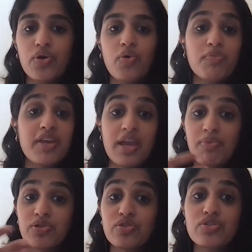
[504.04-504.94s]
or being able
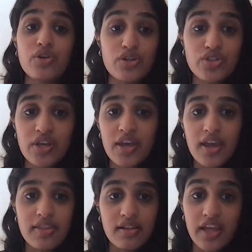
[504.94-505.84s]
to search
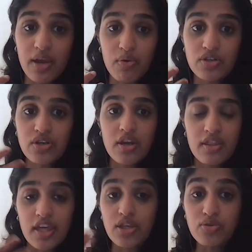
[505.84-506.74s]
in the language
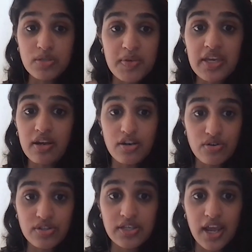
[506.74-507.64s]
that you speak and
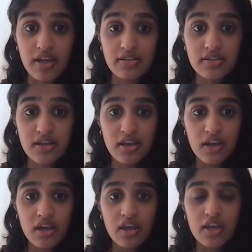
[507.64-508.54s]
understand,
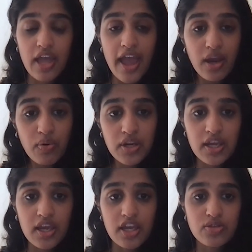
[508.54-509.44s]

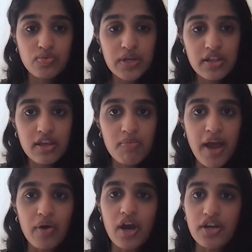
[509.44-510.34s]
equity is really
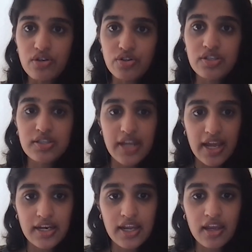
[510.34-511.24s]
about
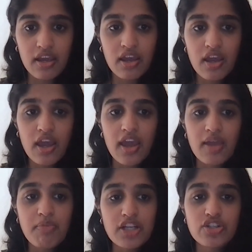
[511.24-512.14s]
understanding a
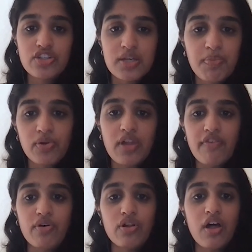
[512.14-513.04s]
much deeper
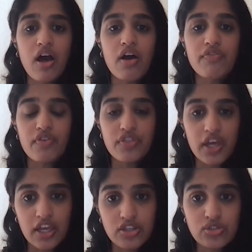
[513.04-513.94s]
level of the
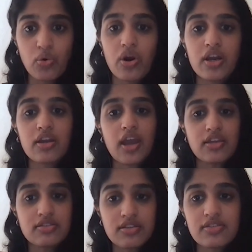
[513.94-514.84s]
historic
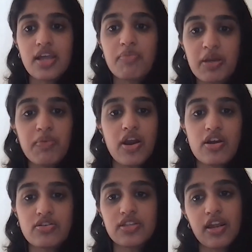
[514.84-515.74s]
and systemic
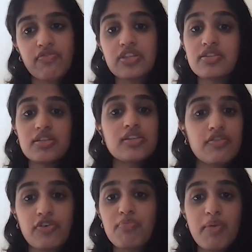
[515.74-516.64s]
barriers that have existed
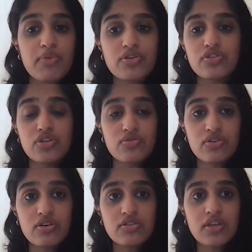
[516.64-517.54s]
for members and
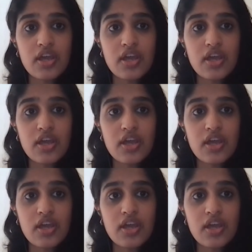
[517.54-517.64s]
users,